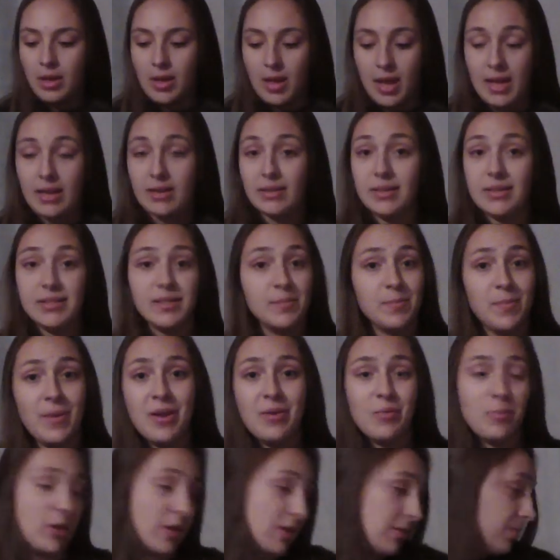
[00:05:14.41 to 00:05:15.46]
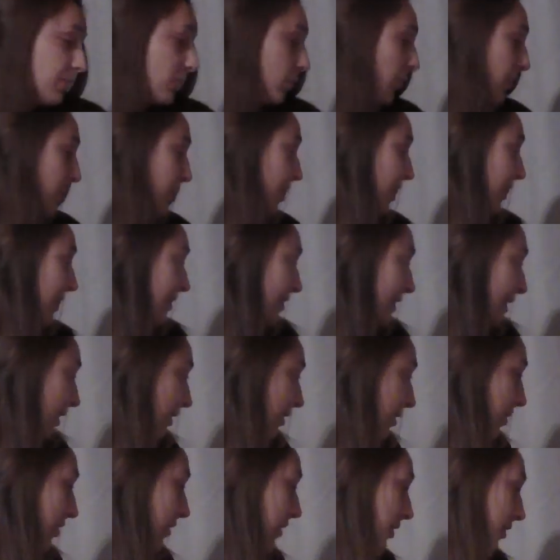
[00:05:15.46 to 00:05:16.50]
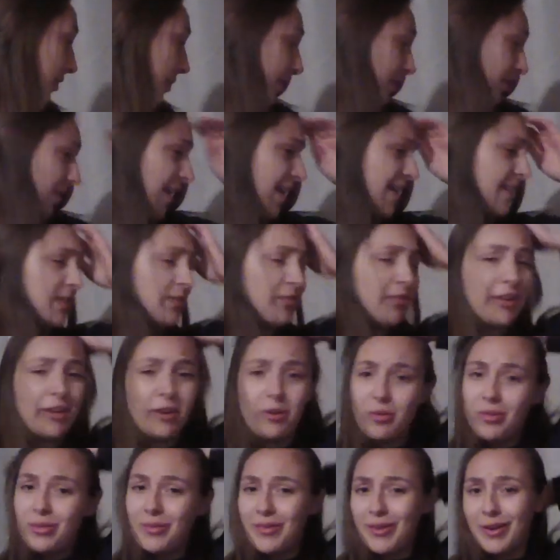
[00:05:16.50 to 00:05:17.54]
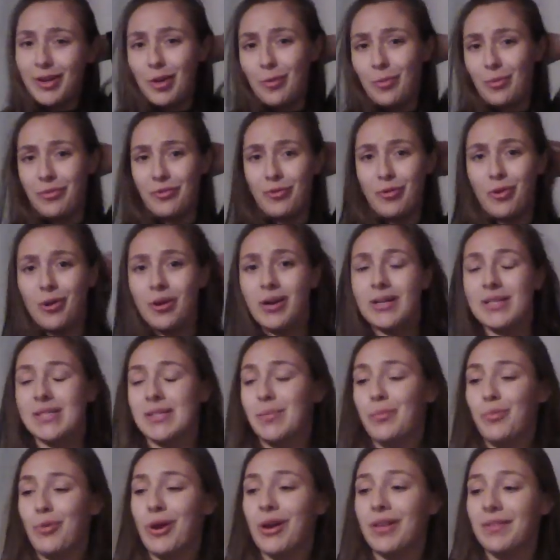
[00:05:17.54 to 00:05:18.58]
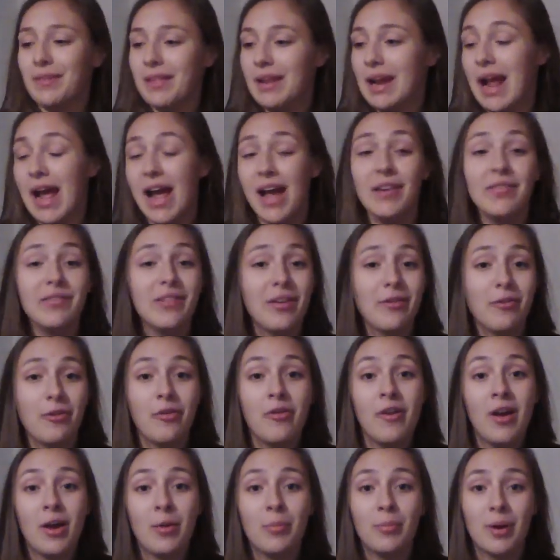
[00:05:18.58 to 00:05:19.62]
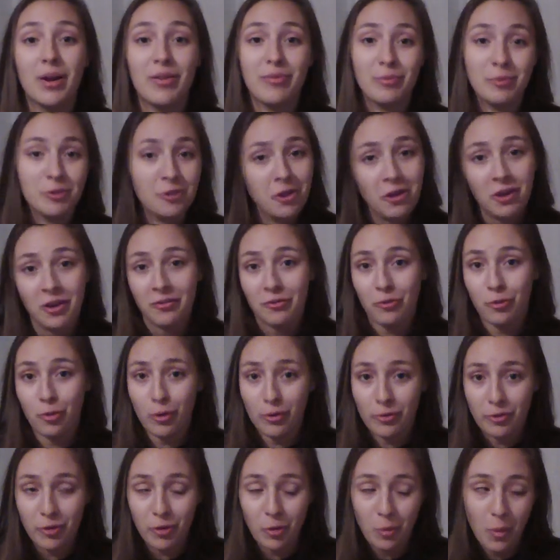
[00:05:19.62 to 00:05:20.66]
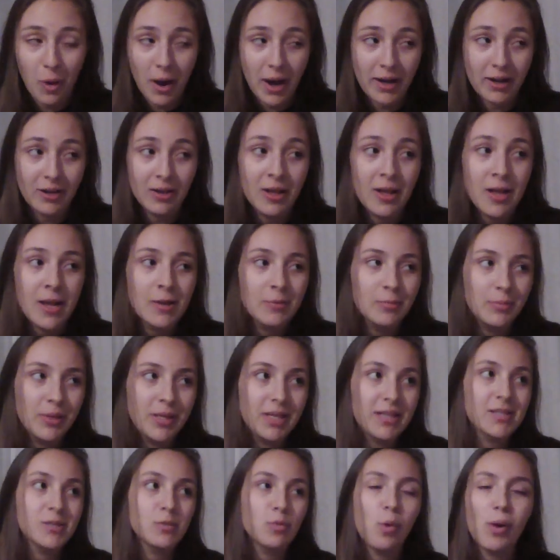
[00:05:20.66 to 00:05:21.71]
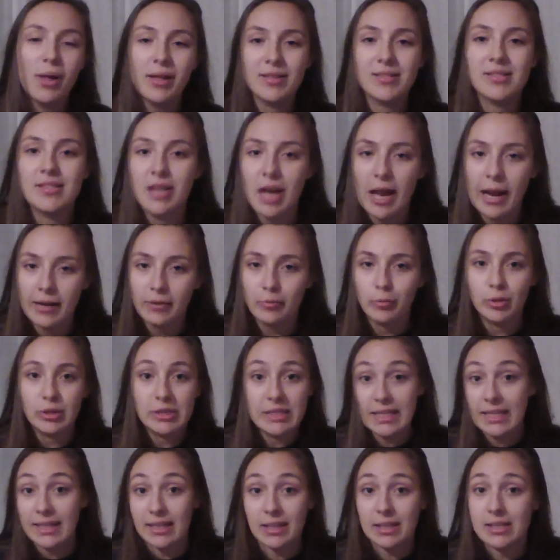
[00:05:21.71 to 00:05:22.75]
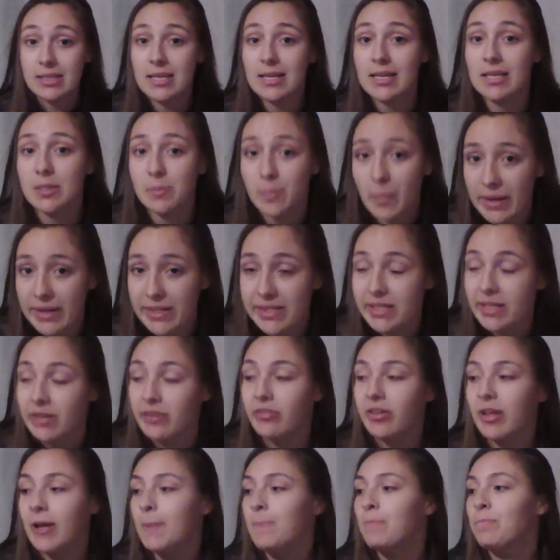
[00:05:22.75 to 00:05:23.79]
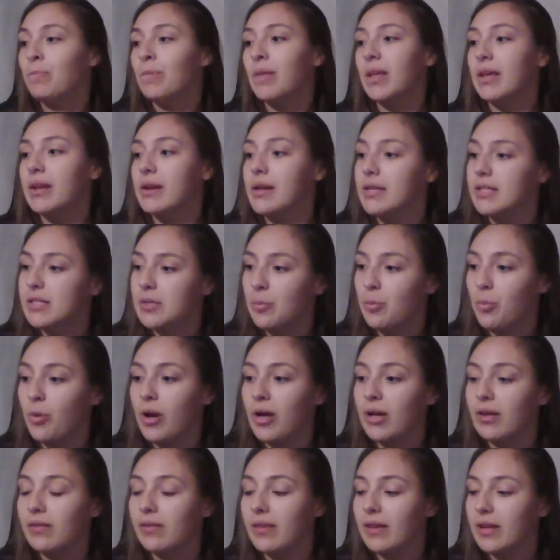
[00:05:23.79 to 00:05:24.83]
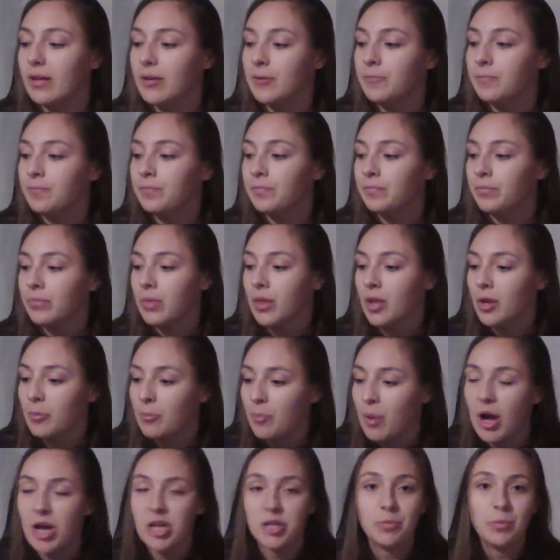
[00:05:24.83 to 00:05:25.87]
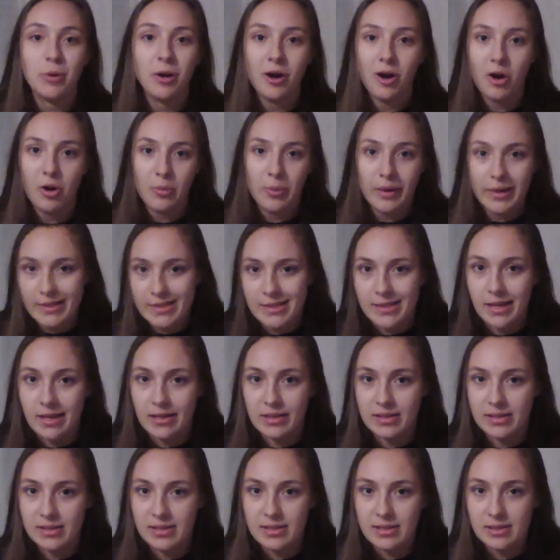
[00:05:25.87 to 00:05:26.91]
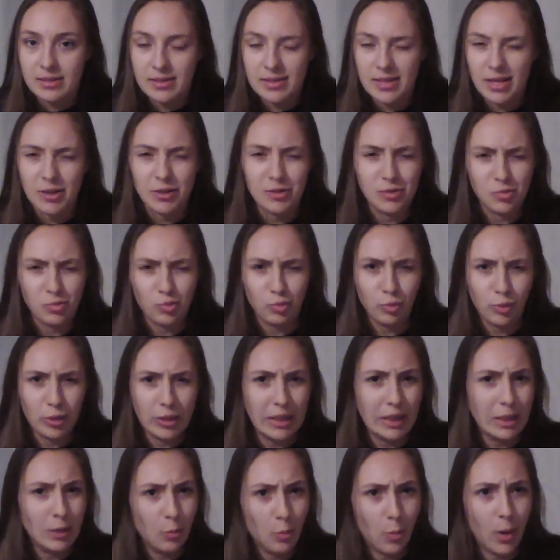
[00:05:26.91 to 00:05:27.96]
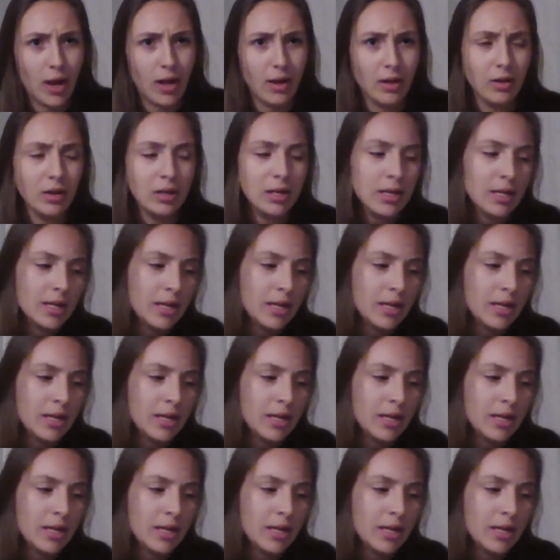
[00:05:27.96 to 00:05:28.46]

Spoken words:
And it's made well, which I said last video or the video before is a brand that I've never found but I've been looking for a while, because while it's not ridiculously expensive, it is a brand that Poshmark always says sells really well,